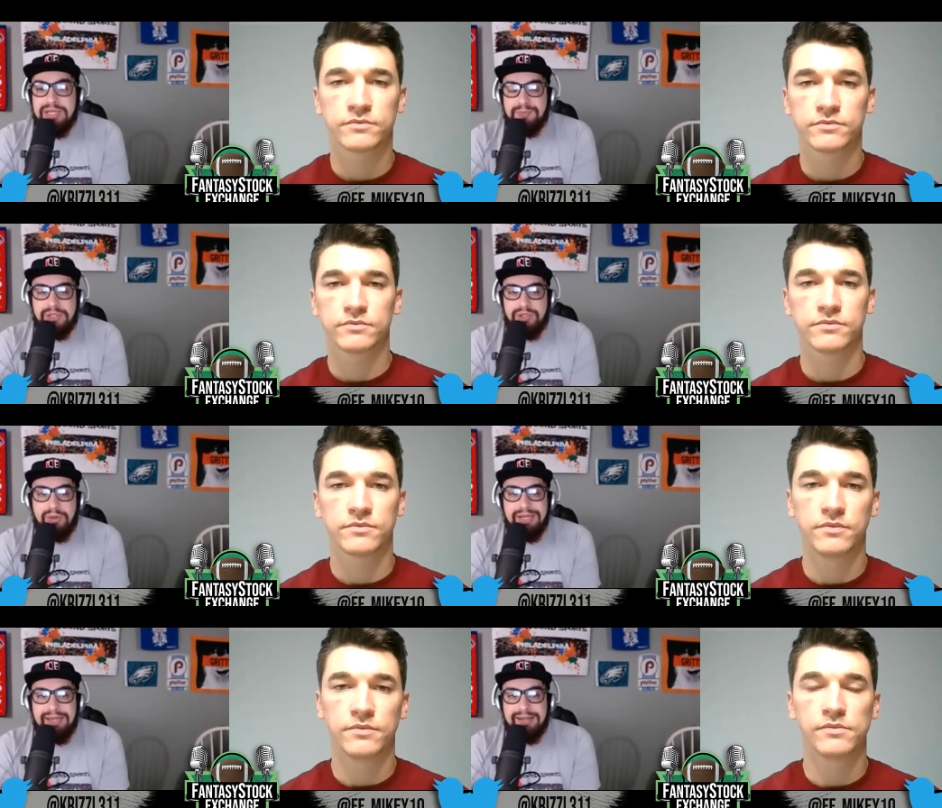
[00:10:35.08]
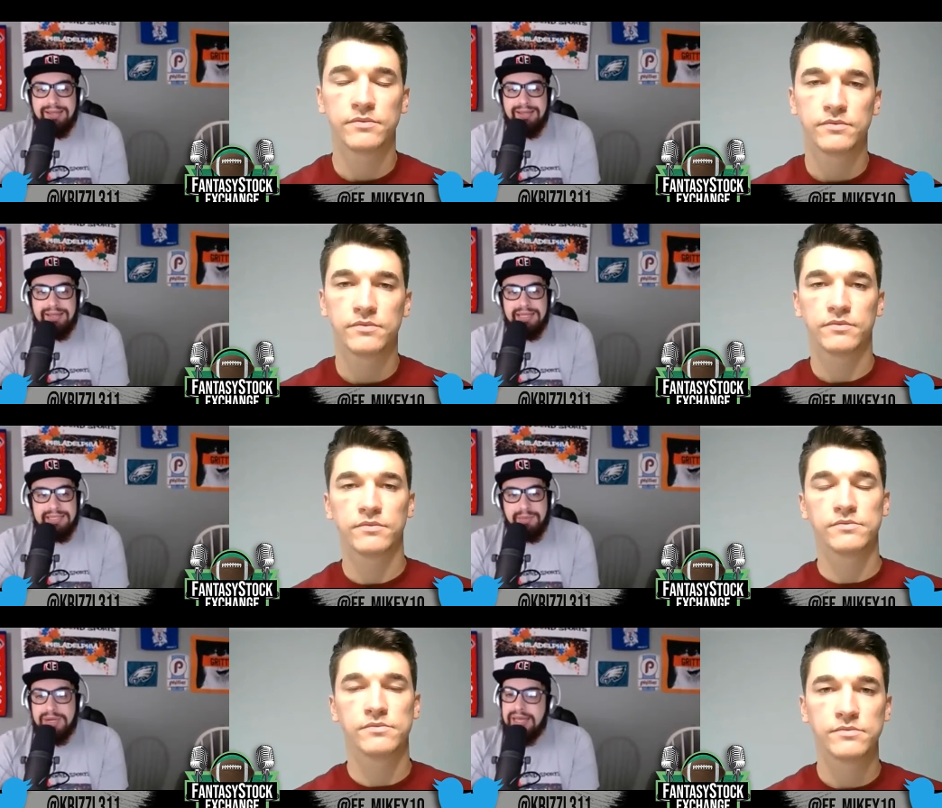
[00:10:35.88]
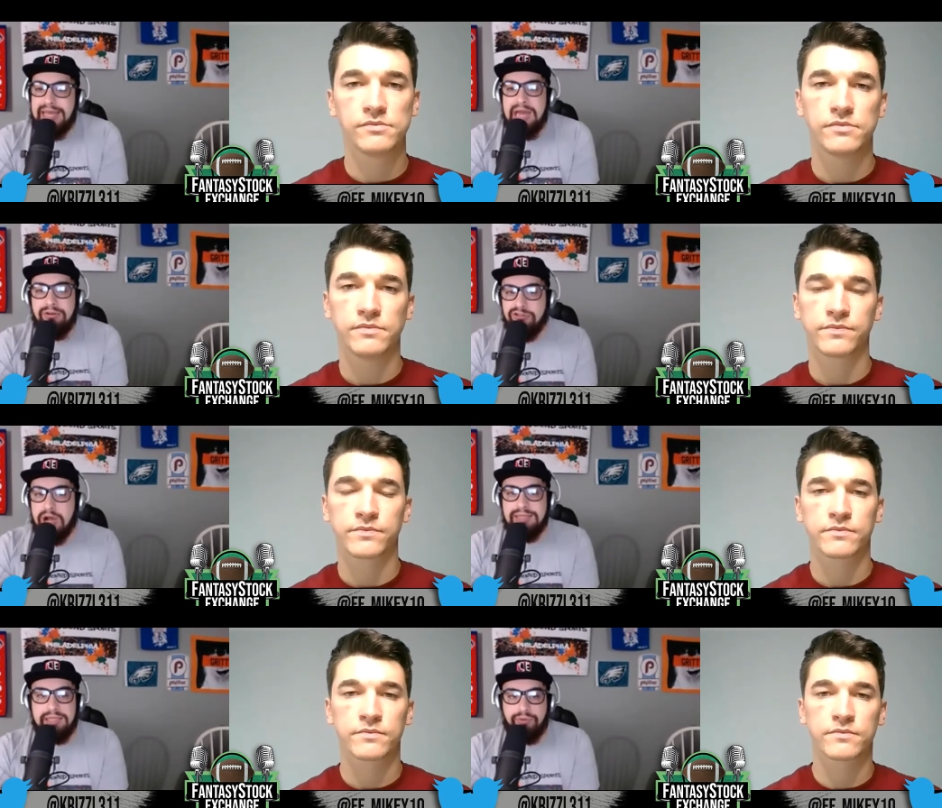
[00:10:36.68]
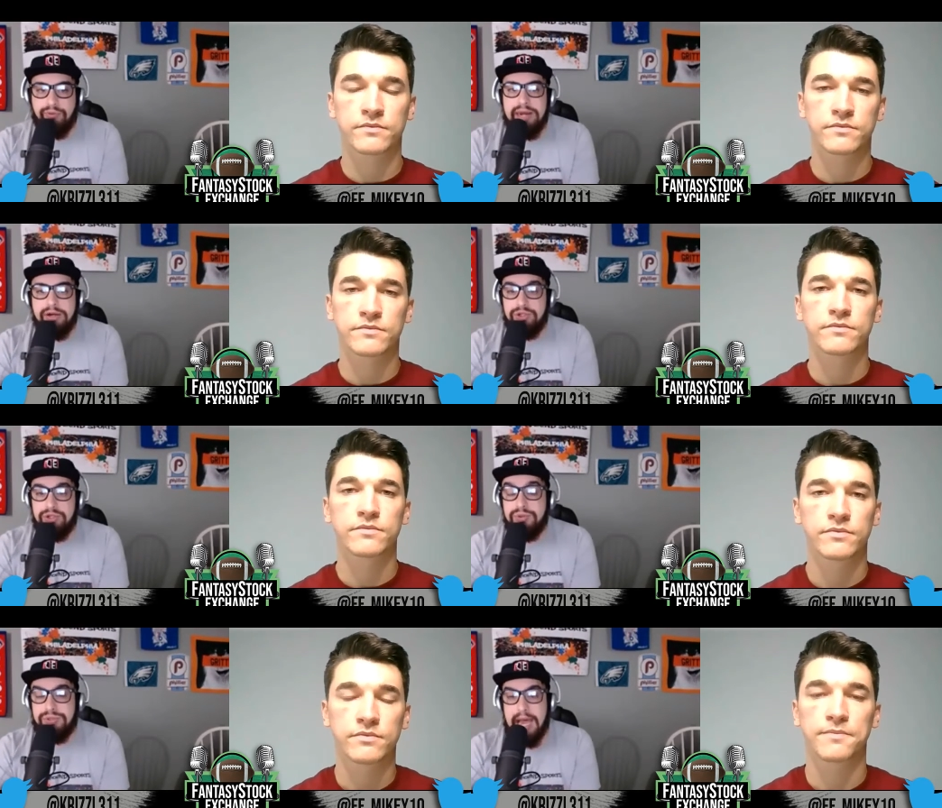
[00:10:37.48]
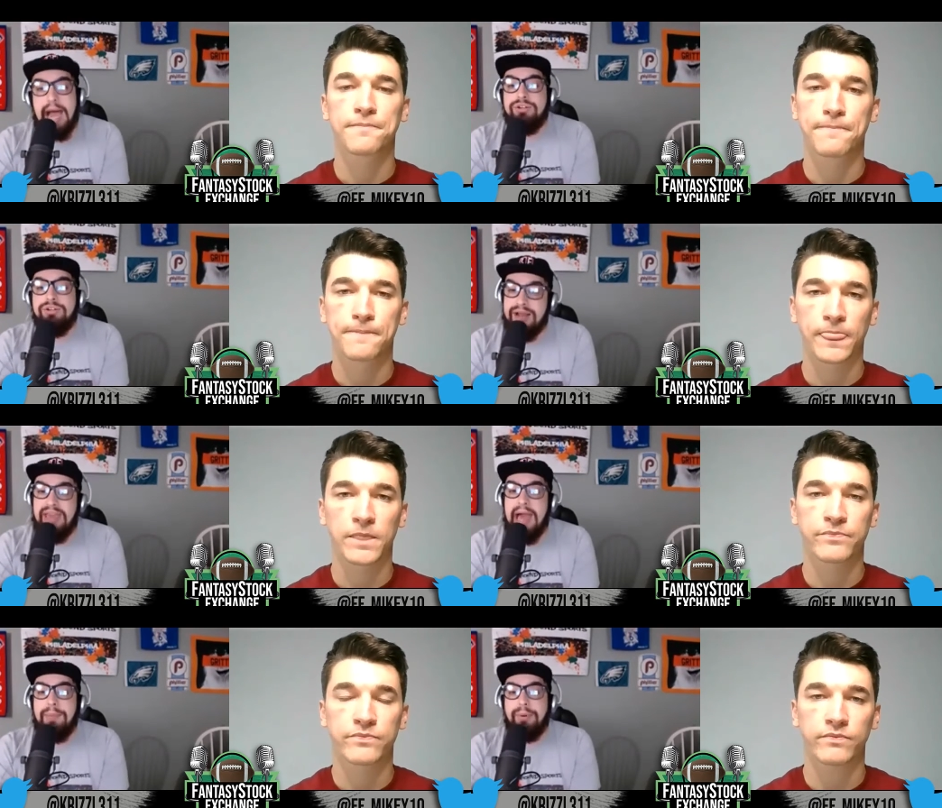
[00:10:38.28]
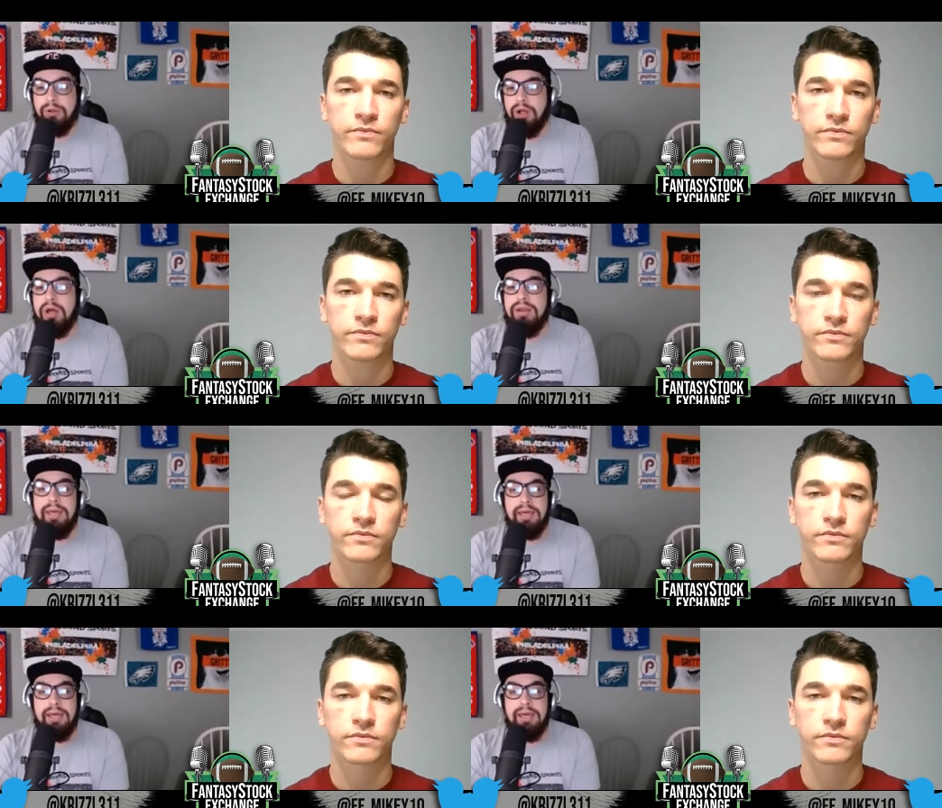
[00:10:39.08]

Speaker 1: between somebody like Henry Ruggs that the Raiders used high draft capital on,